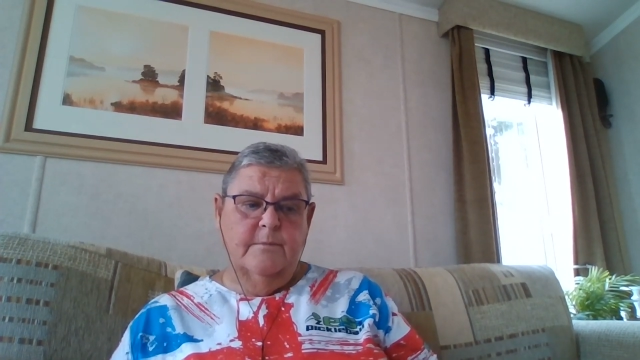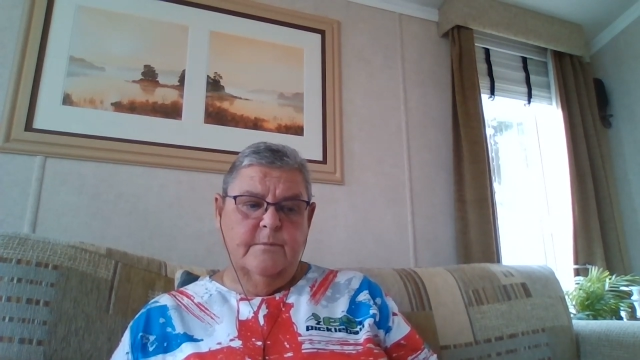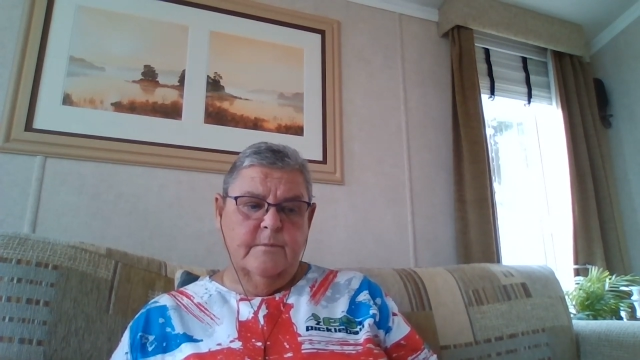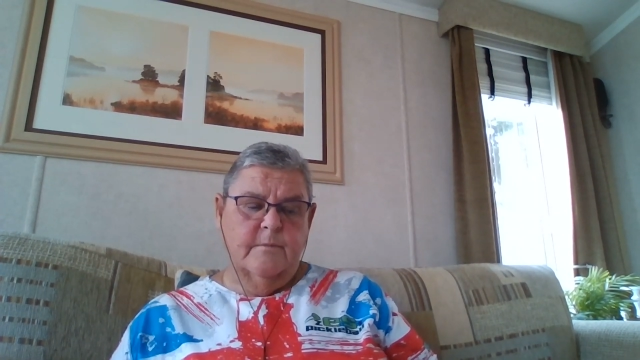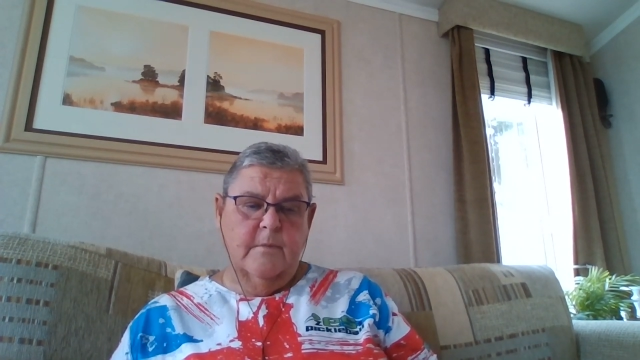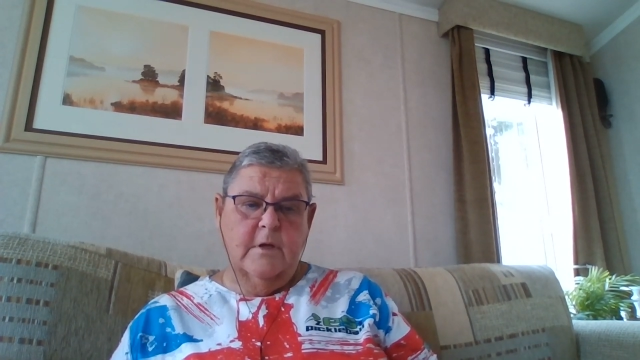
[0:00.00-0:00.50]

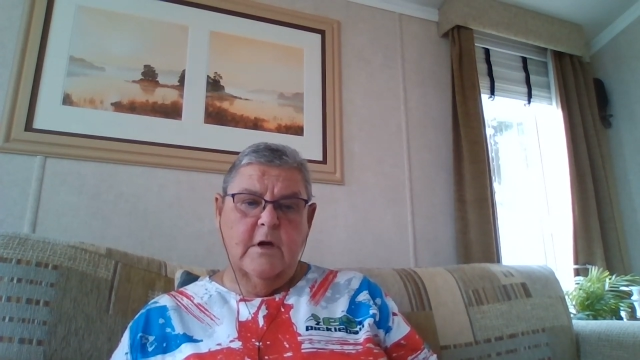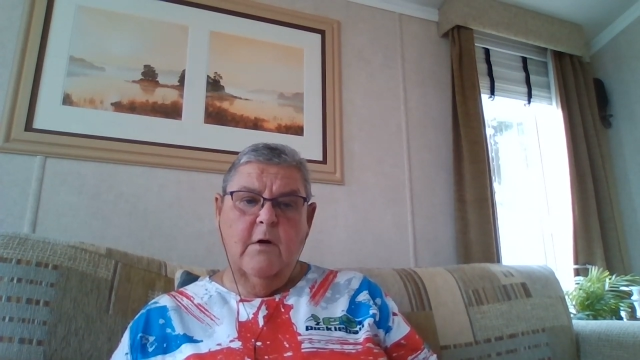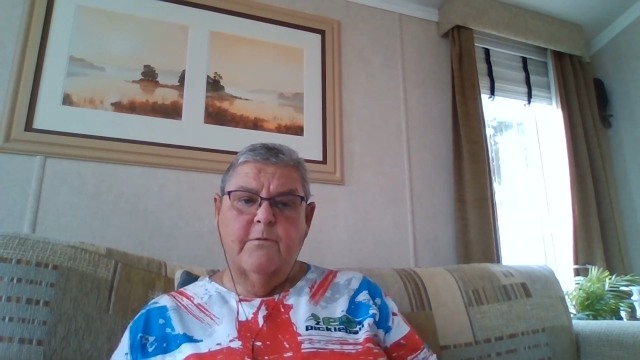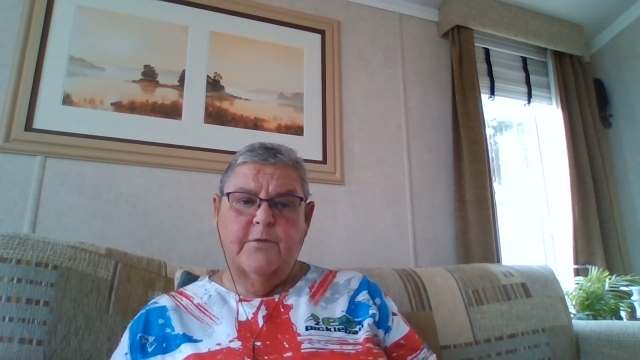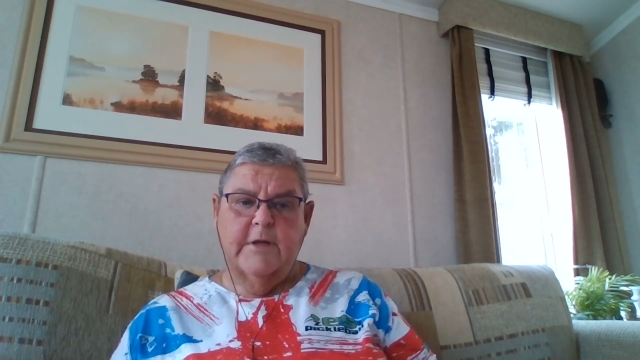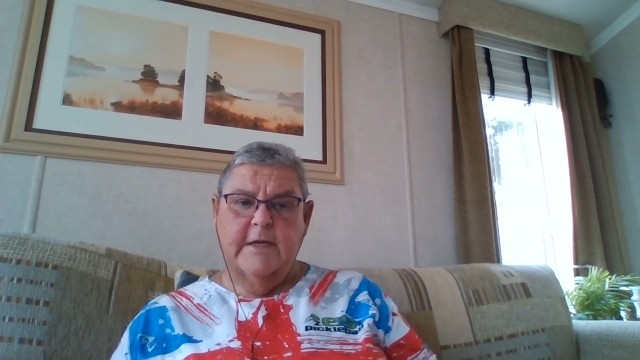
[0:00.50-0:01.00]
um
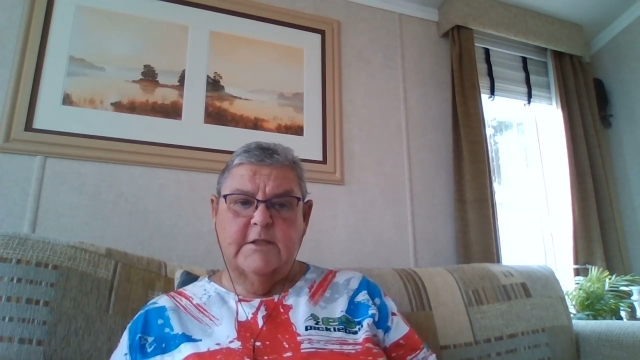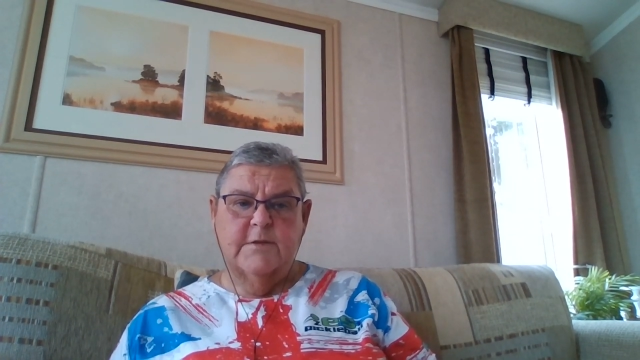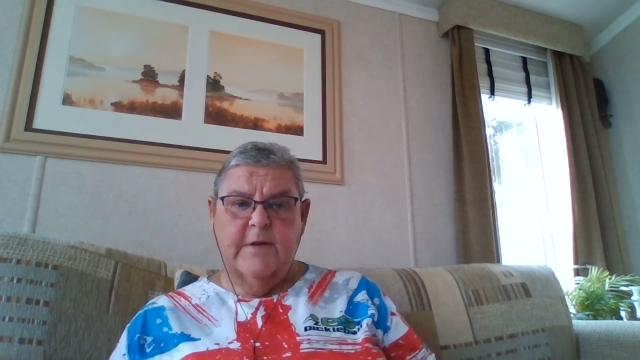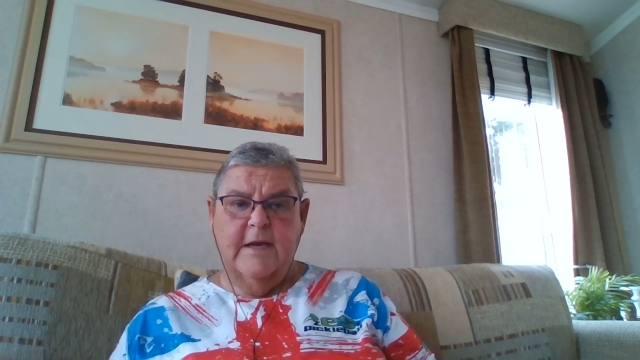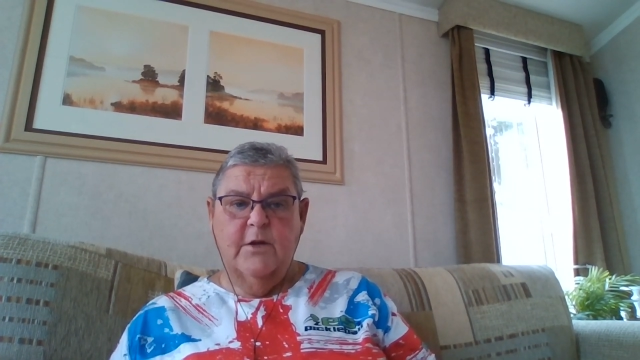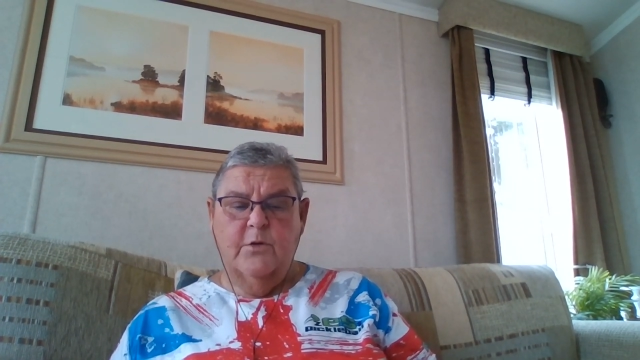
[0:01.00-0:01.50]

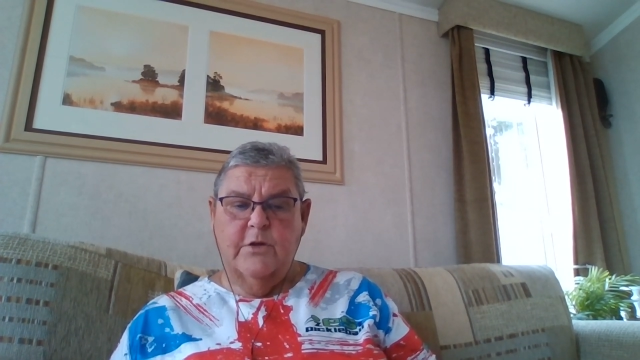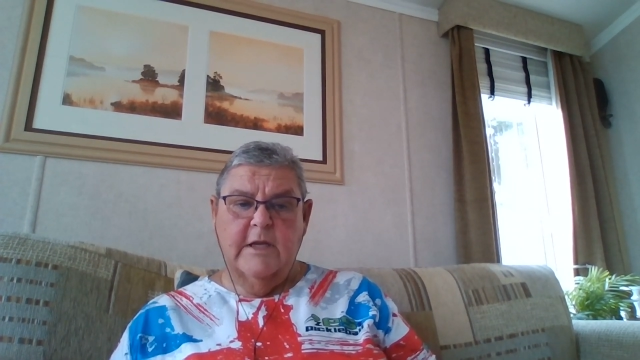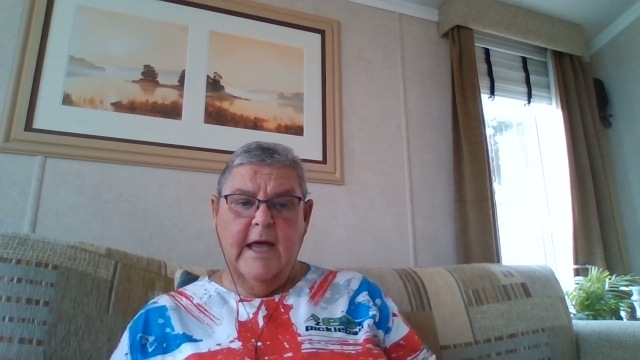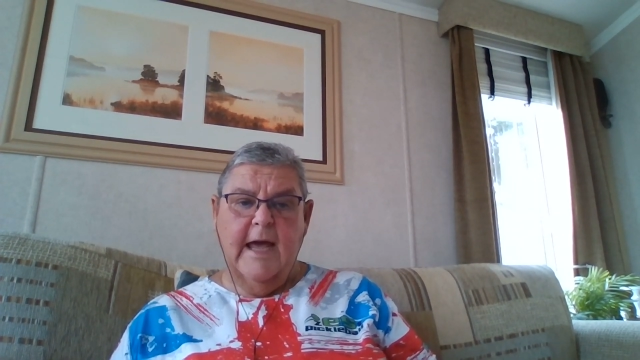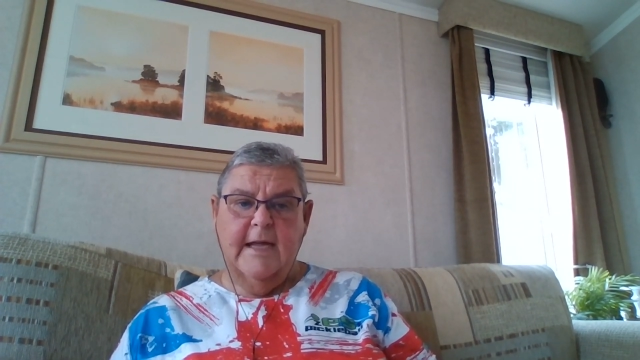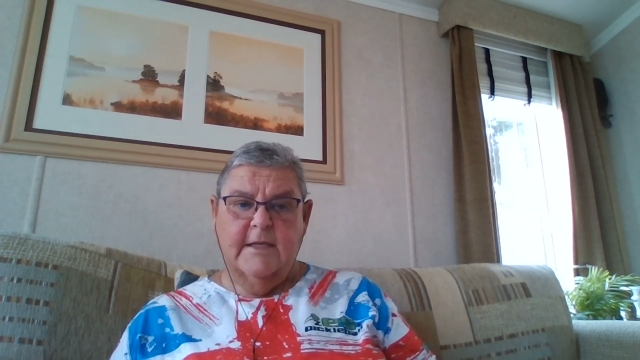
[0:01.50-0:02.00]
conflict of
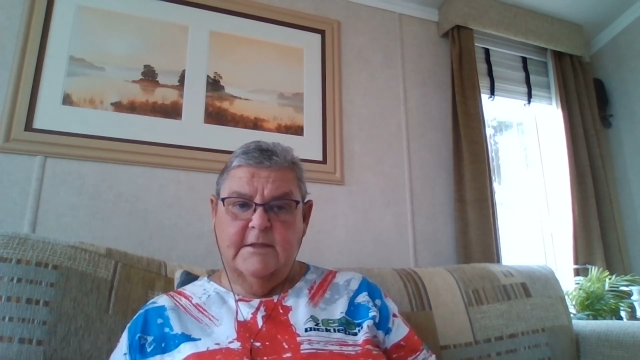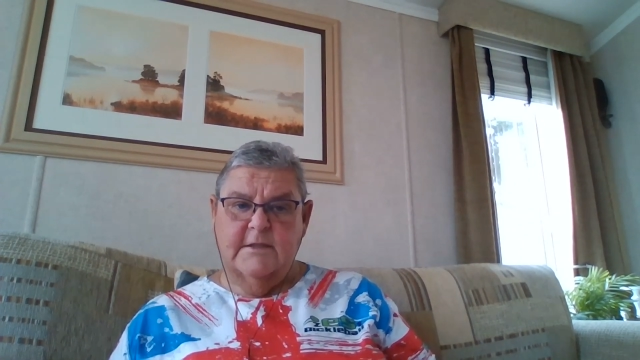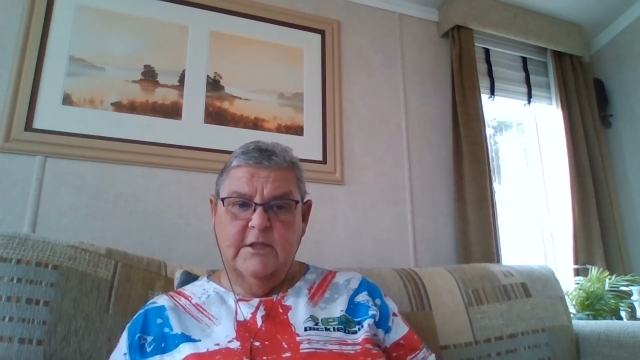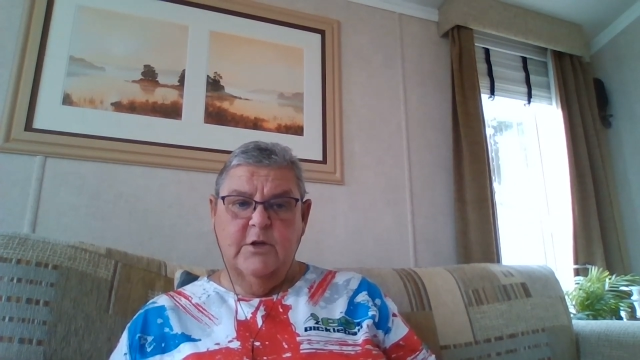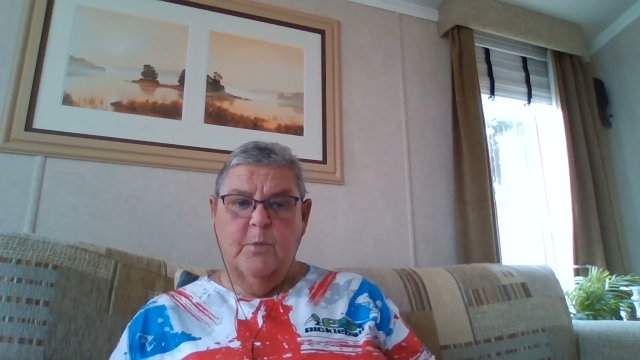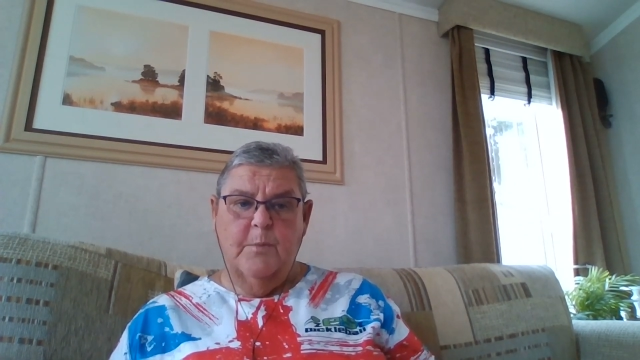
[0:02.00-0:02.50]
any other
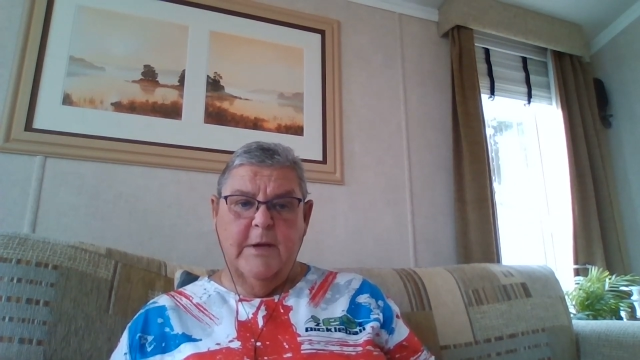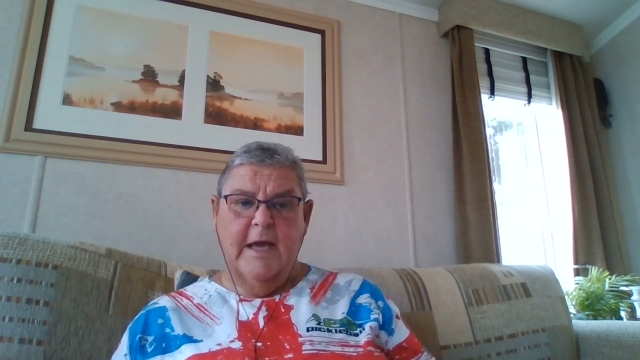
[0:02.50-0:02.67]
lines.